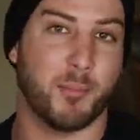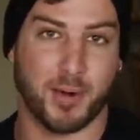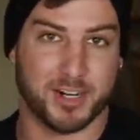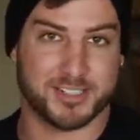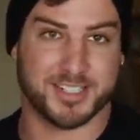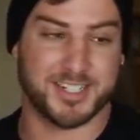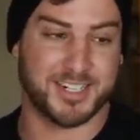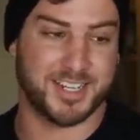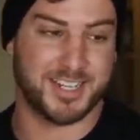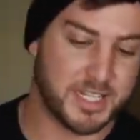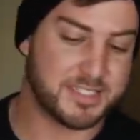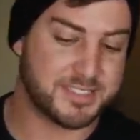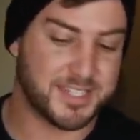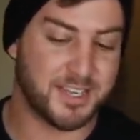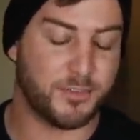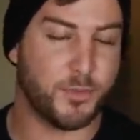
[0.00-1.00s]
martini.
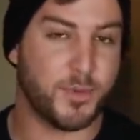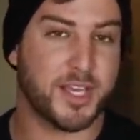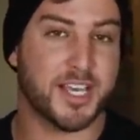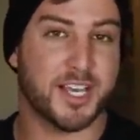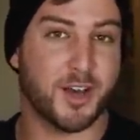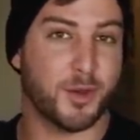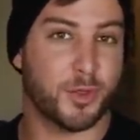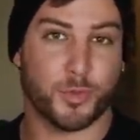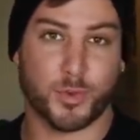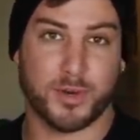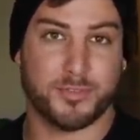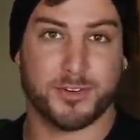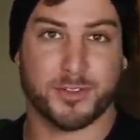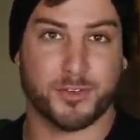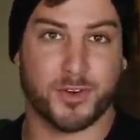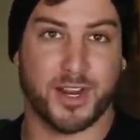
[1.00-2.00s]
Let's see if we could go three
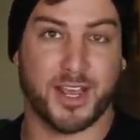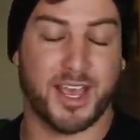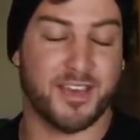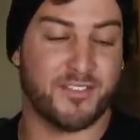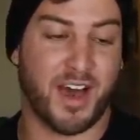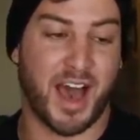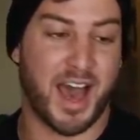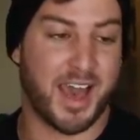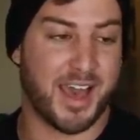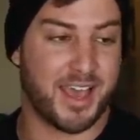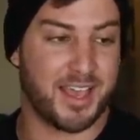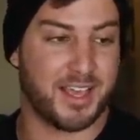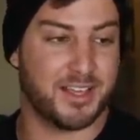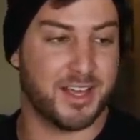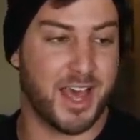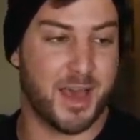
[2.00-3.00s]
for three. If
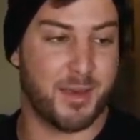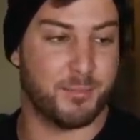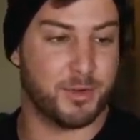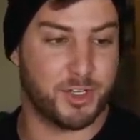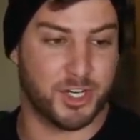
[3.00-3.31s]
I am